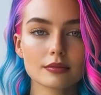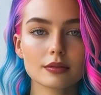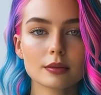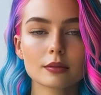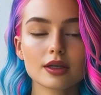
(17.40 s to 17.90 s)
can
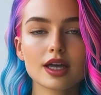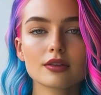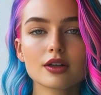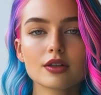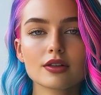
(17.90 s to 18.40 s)
be
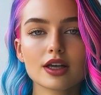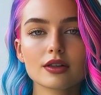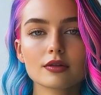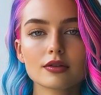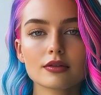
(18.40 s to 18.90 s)
when you're
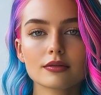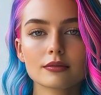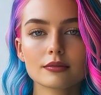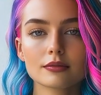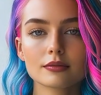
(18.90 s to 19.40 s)
trying to
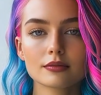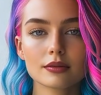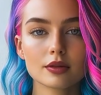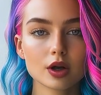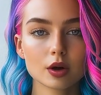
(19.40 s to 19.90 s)
implement a
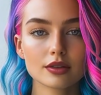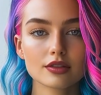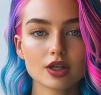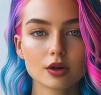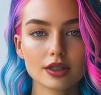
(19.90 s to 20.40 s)
feature and
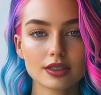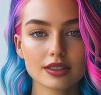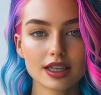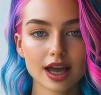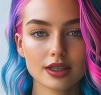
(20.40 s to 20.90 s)
it just
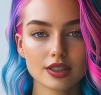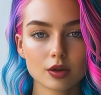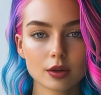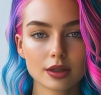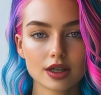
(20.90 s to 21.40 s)
doesn't work
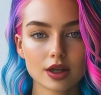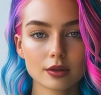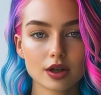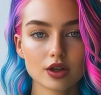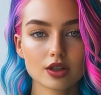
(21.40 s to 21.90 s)
as
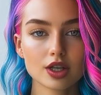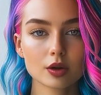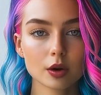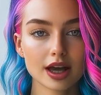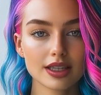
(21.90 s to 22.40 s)
expected.
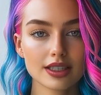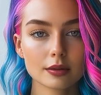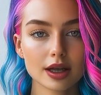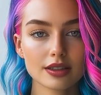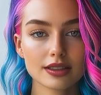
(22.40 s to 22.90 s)

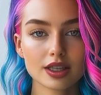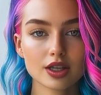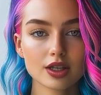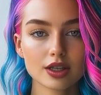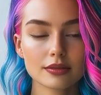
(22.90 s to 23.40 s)
You're not
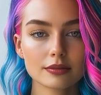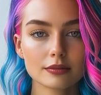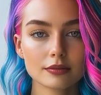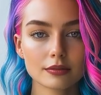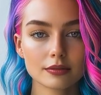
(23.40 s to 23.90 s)
alone in
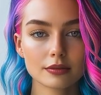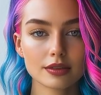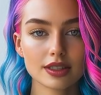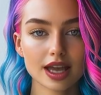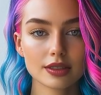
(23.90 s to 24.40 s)
this.
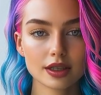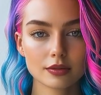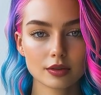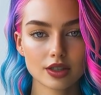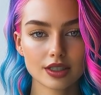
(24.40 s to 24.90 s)

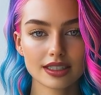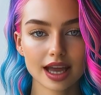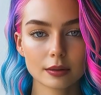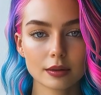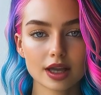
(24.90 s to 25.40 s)
Many
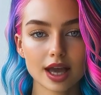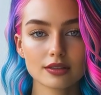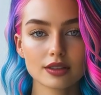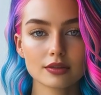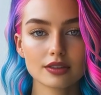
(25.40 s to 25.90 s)
developers face
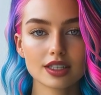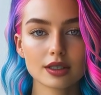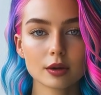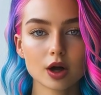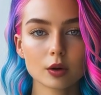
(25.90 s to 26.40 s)
similar
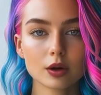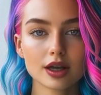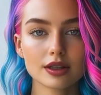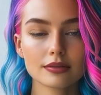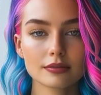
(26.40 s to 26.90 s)

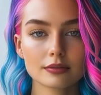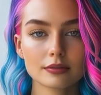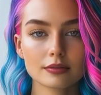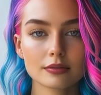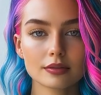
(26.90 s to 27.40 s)
challenges when
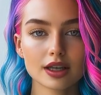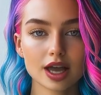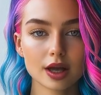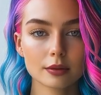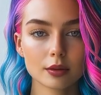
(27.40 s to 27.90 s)
working
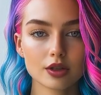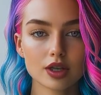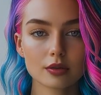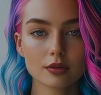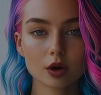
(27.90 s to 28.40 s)
with camera
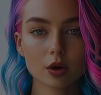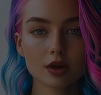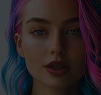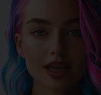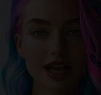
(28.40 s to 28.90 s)
overlays.